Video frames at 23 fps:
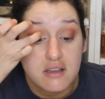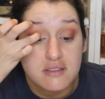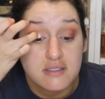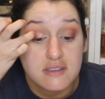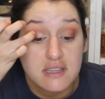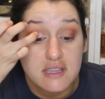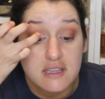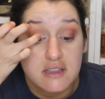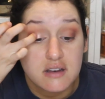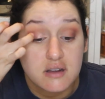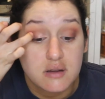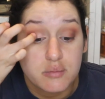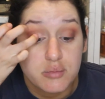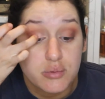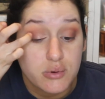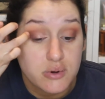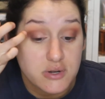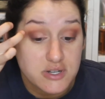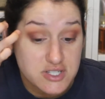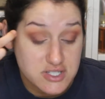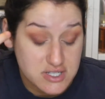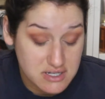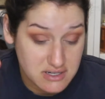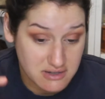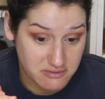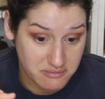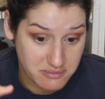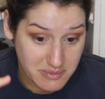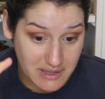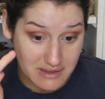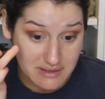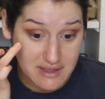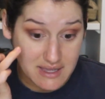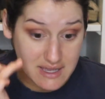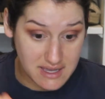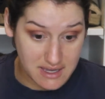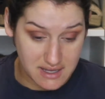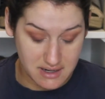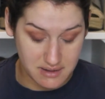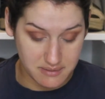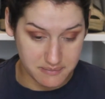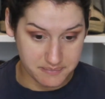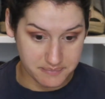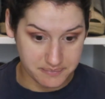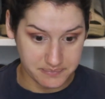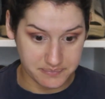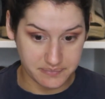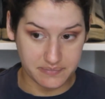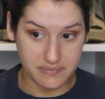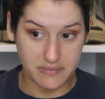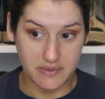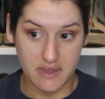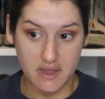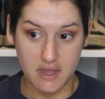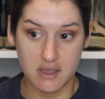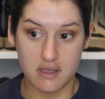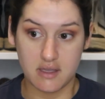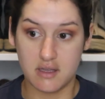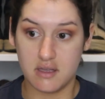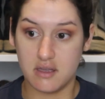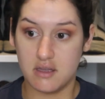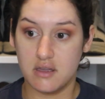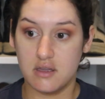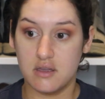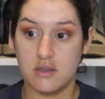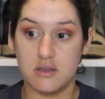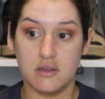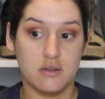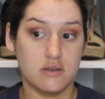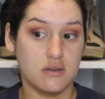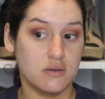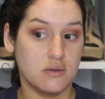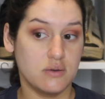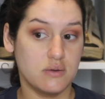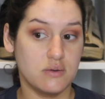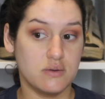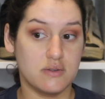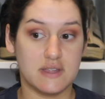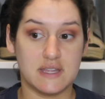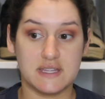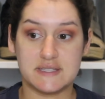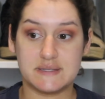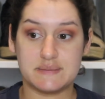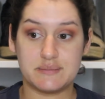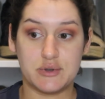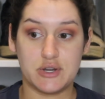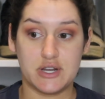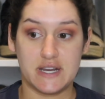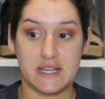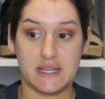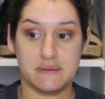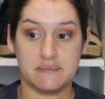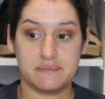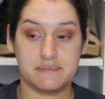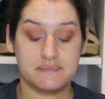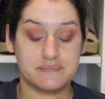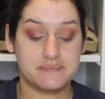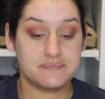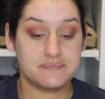on the inner portion of my lid. Ooh, that's pretty.